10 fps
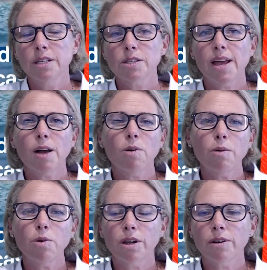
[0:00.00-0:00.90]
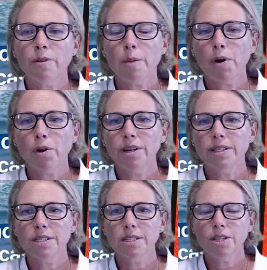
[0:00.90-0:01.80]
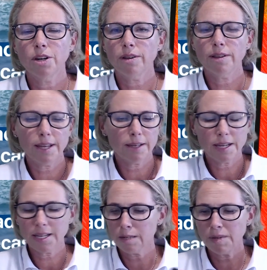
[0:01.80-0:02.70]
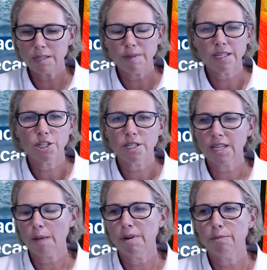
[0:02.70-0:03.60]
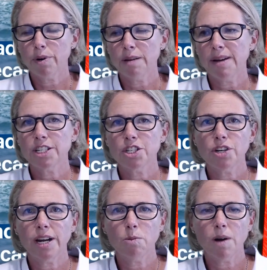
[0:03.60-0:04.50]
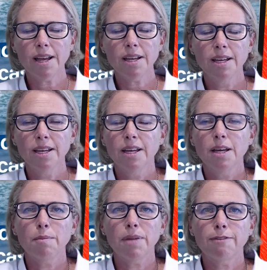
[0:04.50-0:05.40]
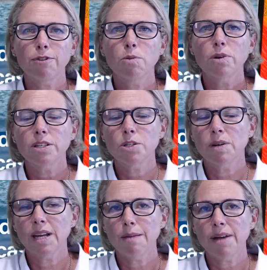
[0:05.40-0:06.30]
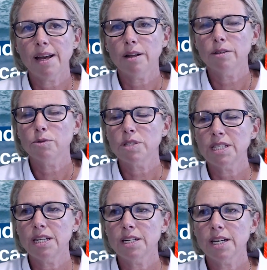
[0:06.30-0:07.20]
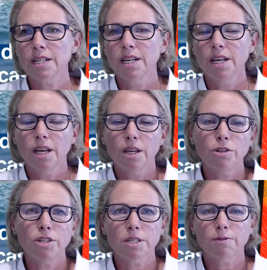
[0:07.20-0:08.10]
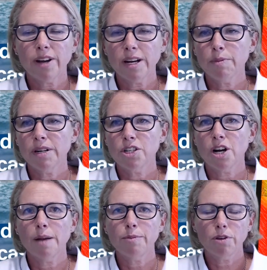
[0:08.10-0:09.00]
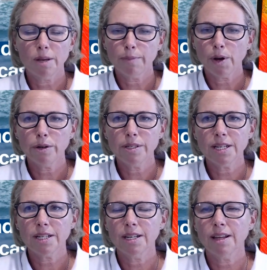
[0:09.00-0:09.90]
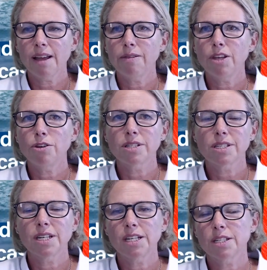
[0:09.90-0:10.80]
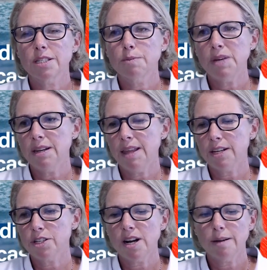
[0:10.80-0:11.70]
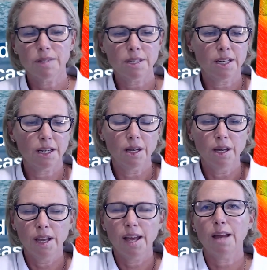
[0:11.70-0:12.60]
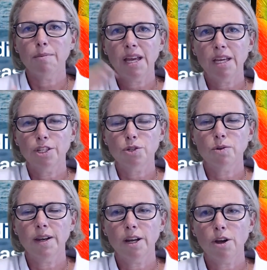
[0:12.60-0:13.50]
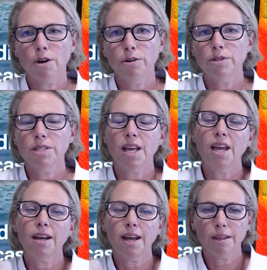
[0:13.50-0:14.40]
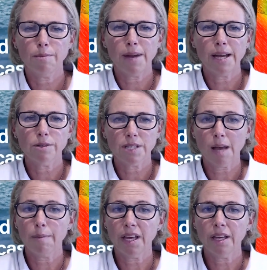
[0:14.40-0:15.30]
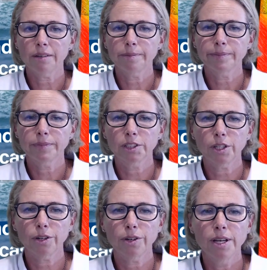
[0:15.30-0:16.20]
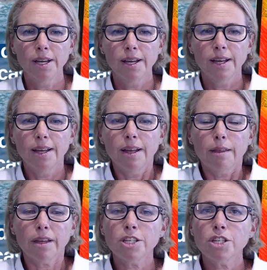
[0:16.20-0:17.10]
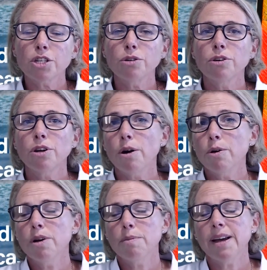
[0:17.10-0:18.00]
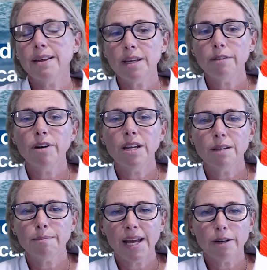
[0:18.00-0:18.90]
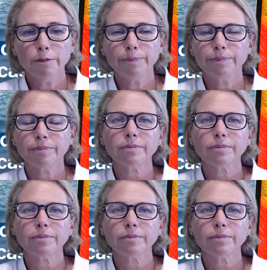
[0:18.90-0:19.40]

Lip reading: So how I work it on the boat is, SMS messages come in pretty much straight away. But if you want to do an email or send it, you just find a bit of time, you compose it, and then you just need to spend that time sitting and making sure that it goes and other mails are coming in. So things to know about the Iridium Mail.